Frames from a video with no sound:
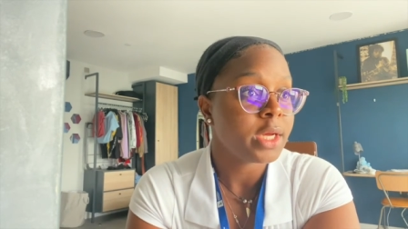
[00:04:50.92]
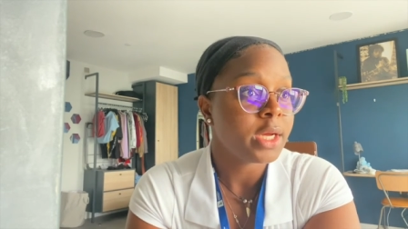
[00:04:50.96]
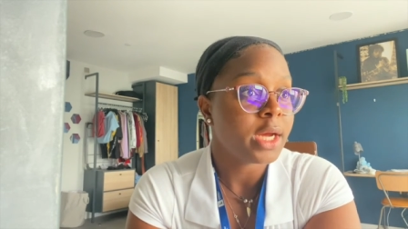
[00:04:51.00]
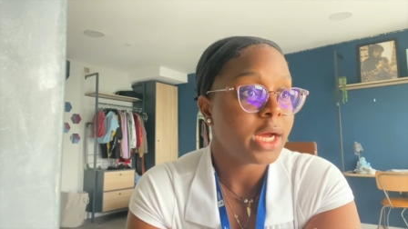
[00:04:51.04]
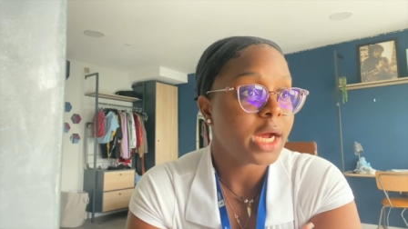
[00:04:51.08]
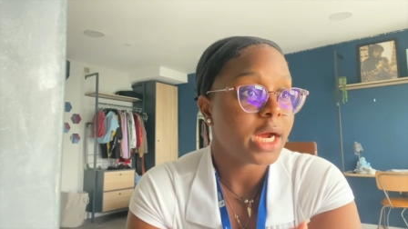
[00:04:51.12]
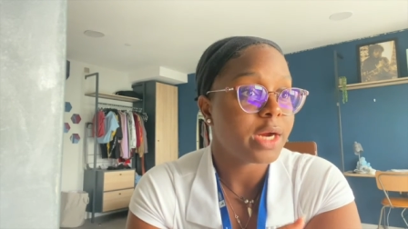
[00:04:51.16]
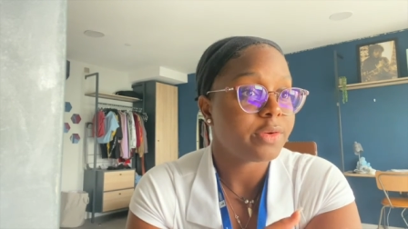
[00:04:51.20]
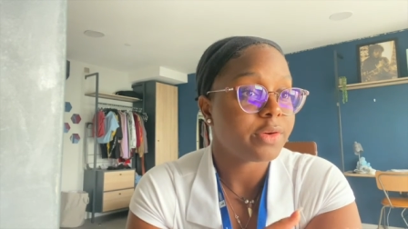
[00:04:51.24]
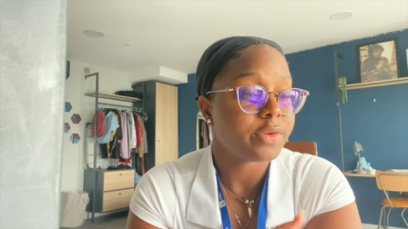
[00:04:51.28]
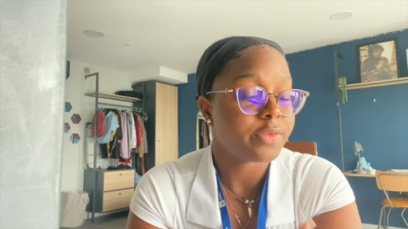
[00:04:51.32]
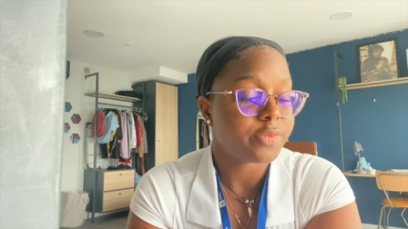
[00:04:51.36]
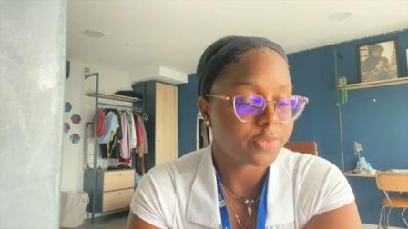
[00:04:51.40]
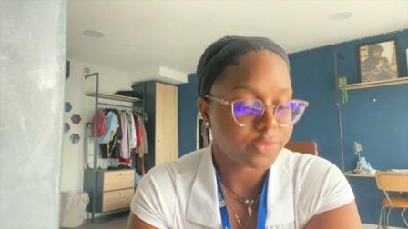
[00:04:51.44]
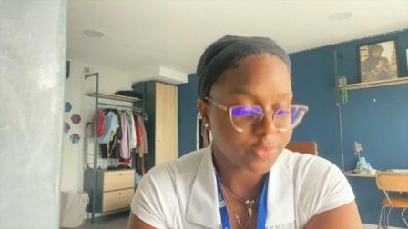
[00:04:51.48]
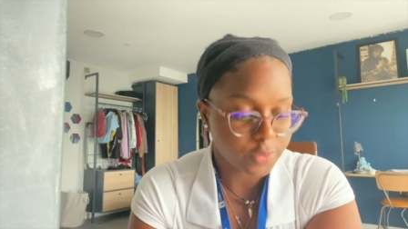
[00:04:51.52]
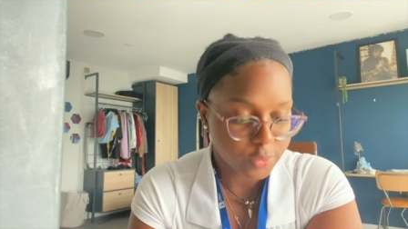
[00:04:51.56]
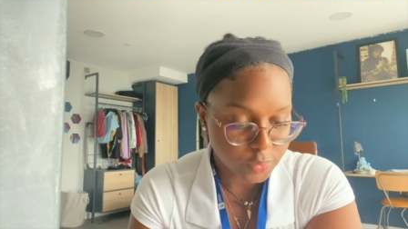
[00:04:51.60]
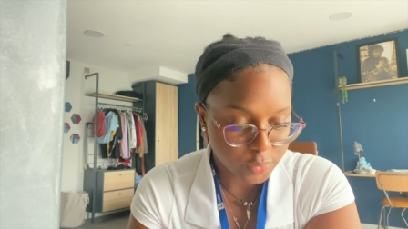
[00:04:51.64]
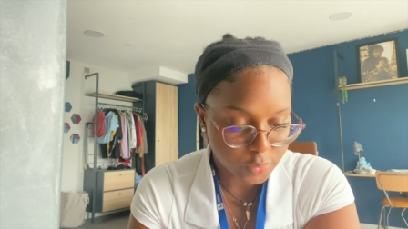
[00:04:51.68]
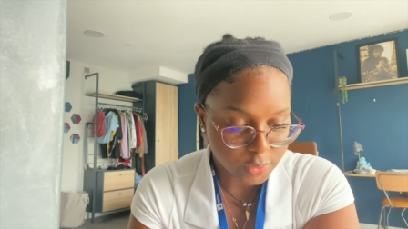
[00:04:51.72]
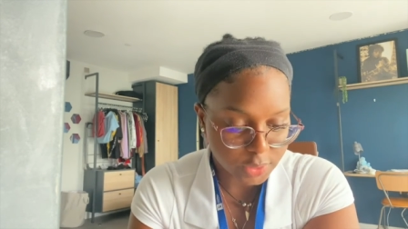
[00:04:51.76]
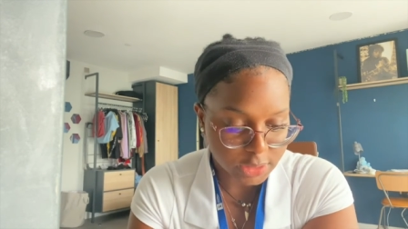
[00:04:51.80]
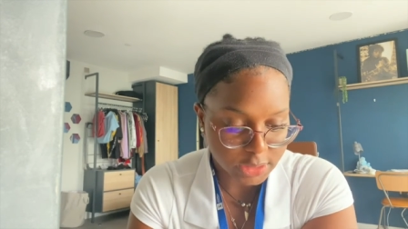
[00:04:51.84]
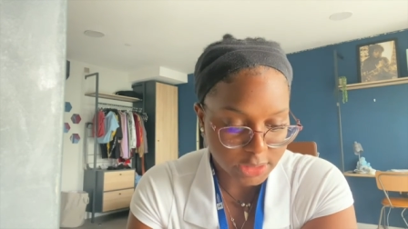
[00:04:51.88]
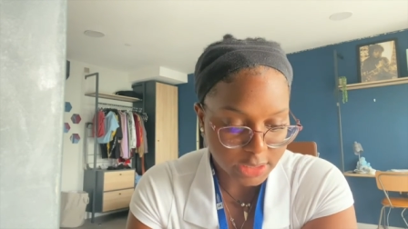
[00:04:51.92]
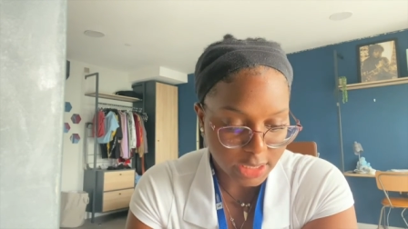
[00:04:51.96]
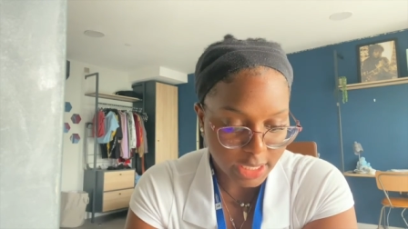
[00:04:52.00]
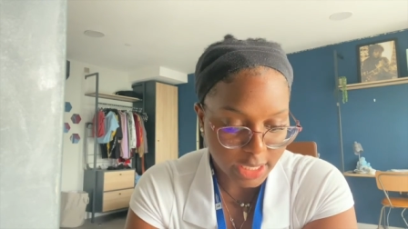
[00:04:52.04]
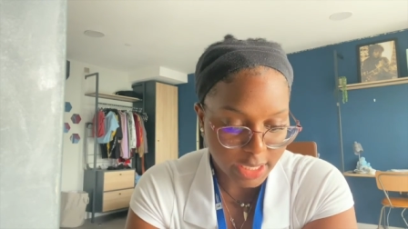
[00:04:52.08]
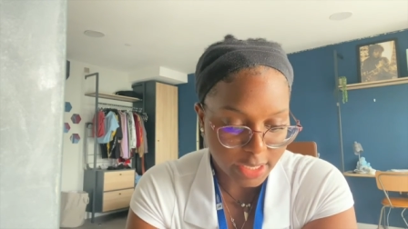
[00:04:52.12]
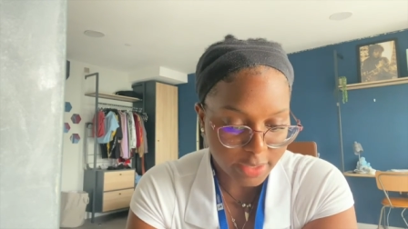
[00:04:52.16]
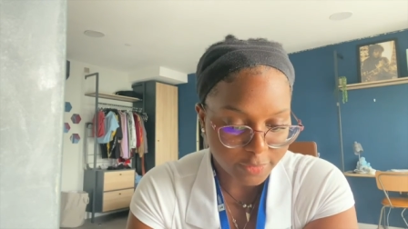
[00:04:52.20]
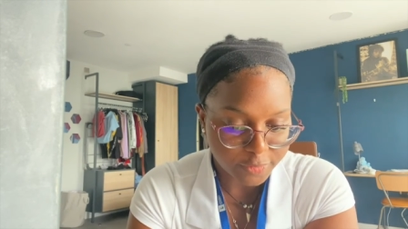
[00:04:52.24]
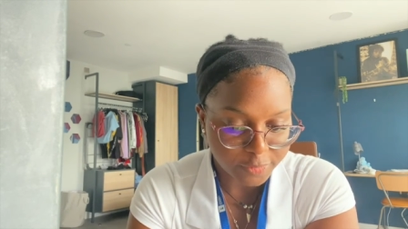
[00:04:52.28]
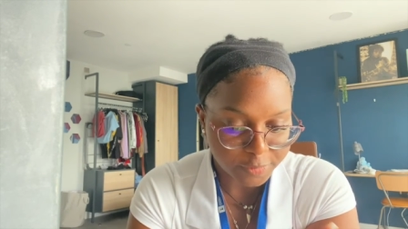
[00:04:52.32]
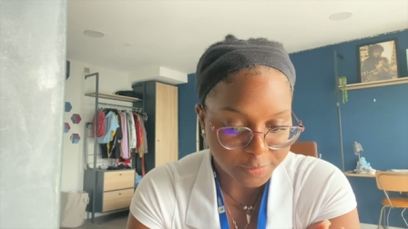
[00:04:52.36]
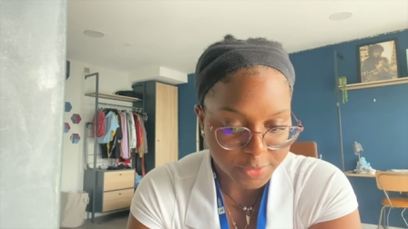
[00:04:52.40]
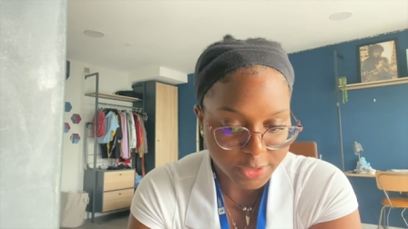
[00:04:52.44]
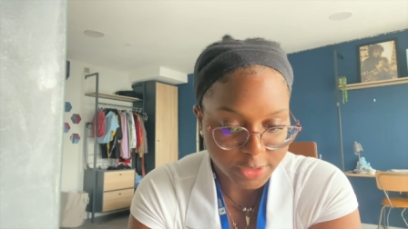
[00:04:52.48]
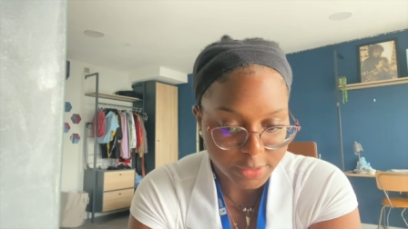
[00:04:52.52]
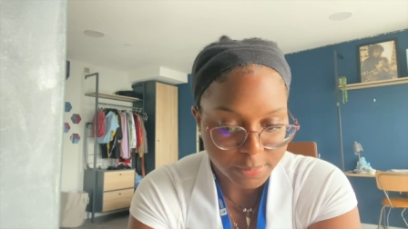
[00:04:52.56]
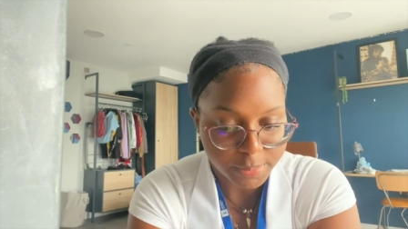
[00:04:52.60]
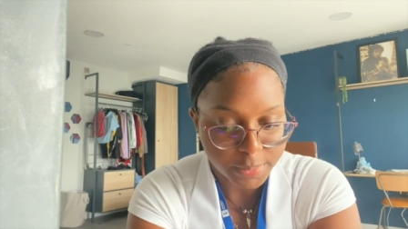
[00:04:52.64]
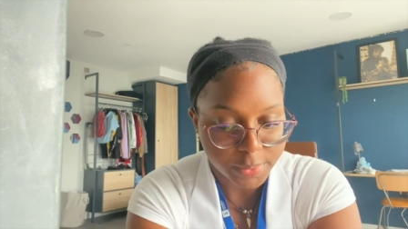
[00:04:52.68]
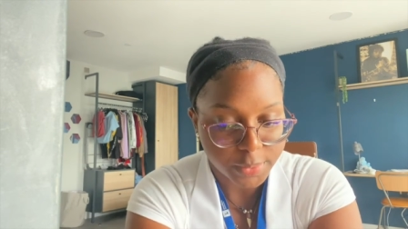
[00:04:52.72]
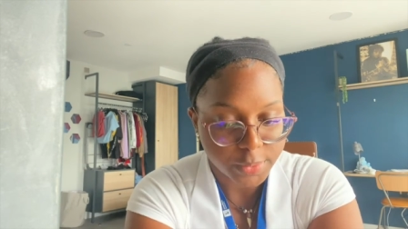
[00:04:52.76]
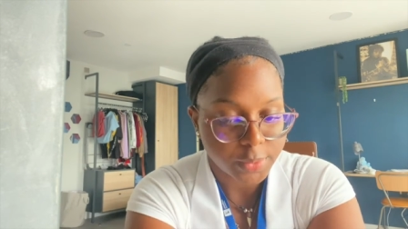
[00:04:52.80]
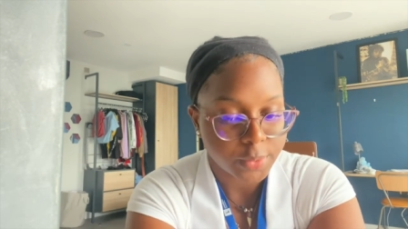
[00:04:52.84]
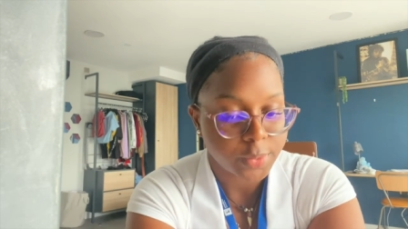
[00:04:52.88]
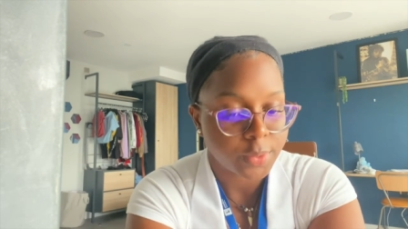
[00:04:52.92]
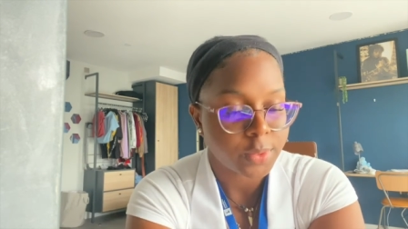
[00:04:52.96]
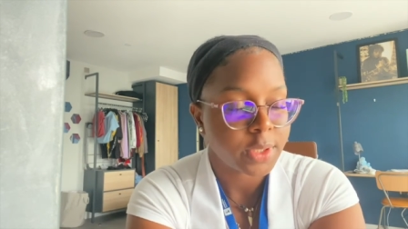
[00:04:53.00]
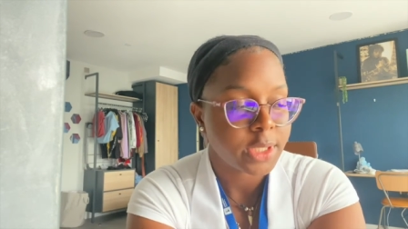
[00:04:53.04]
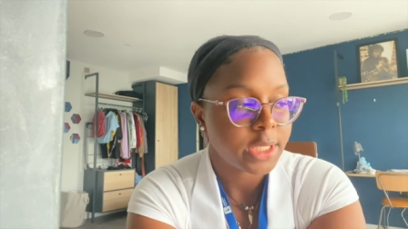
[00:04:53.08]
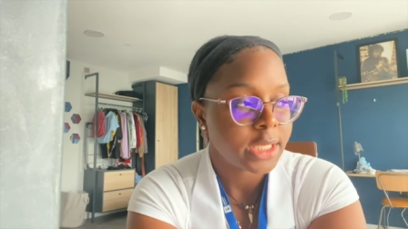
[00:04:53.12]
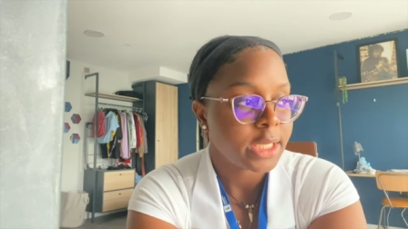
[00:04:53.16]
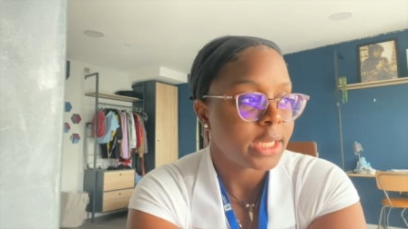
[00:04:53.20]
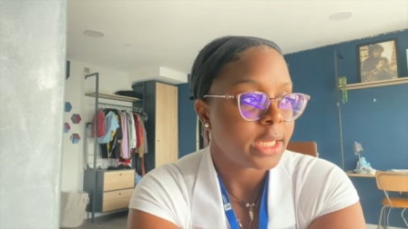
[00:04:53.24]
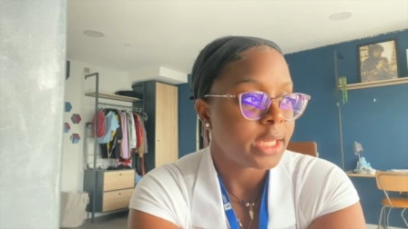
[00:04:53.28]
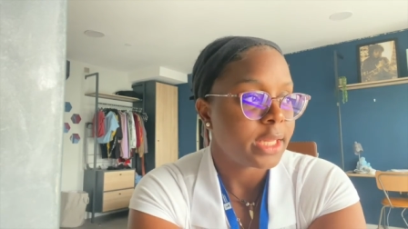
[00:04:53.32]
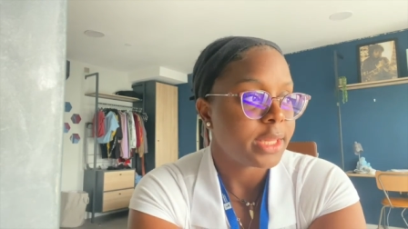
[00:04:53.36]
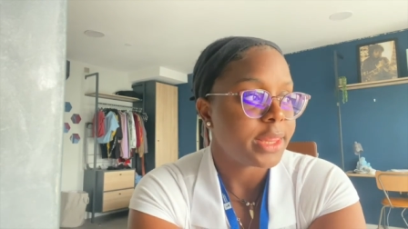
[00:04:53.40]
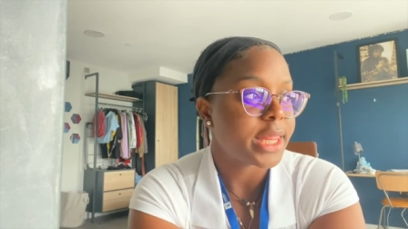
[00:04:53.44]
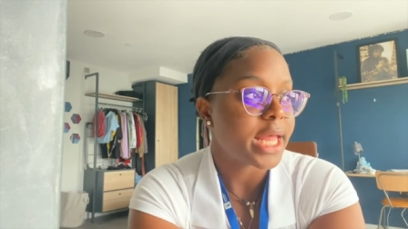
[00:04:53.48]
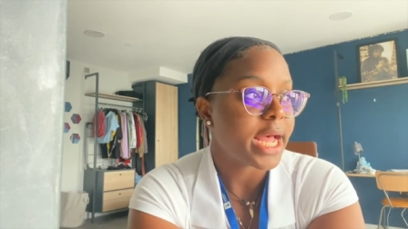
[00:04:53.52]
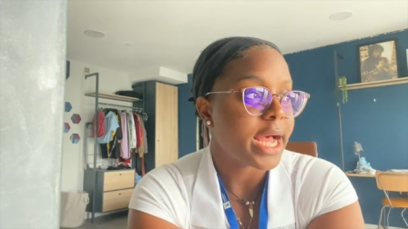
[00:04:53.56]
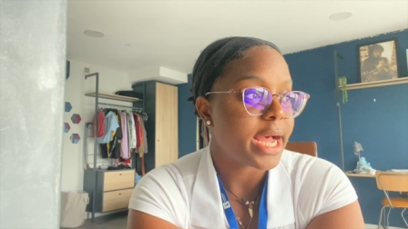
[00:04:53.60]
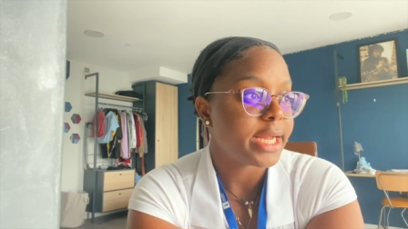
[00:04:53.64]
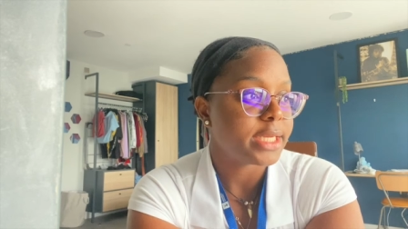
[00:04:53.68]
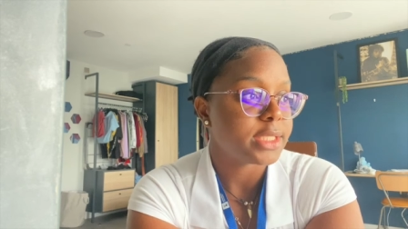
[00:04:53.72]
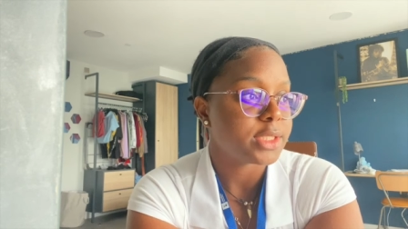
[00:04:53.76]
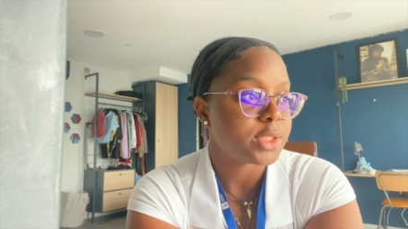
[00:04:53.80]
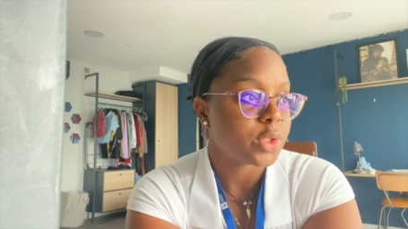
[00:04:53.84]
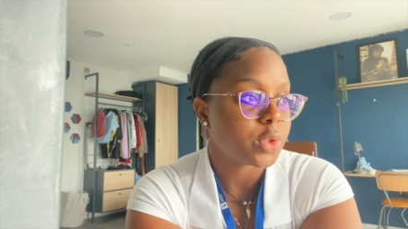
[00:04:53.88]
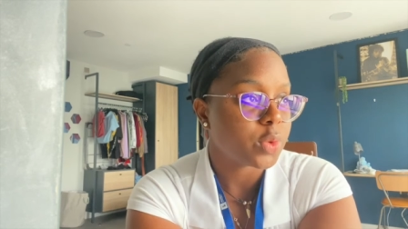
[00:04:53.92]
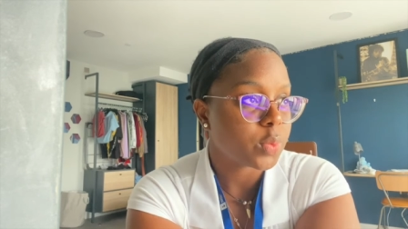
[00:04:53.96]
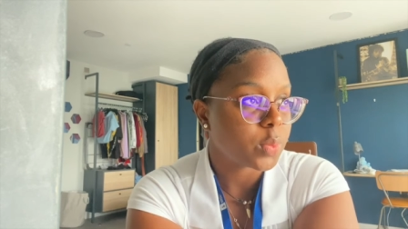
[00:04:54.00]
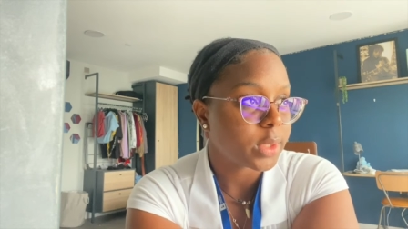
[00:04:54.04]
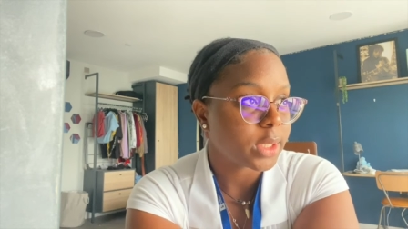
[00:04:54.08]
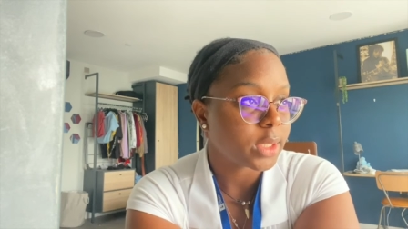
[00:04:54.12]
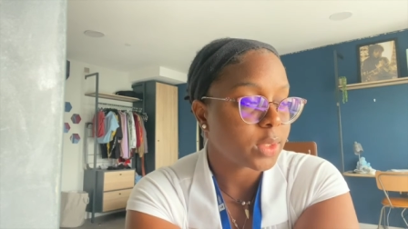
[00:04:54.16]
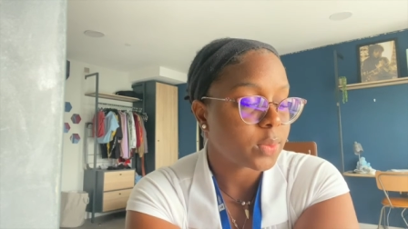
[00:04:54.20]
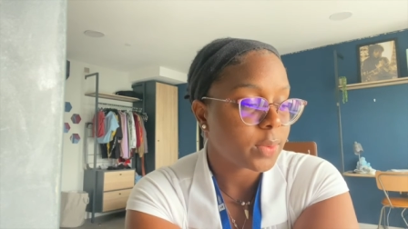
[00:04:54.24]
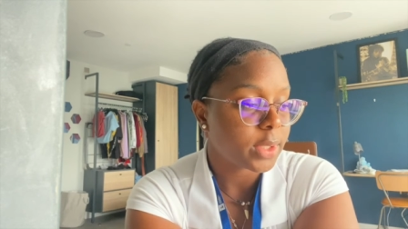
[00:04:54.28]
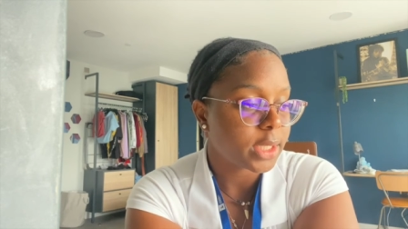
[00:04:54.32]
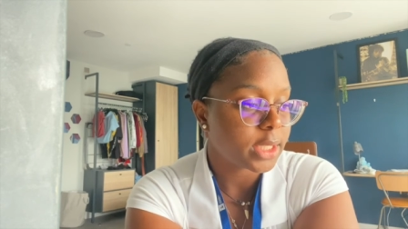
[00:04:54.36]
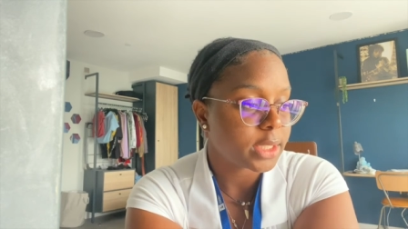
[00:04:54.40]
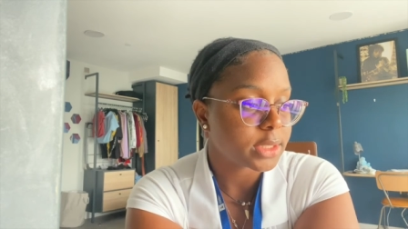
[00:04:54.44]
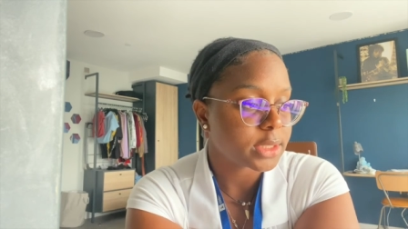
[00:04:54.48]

I refuse to have people that don't work well.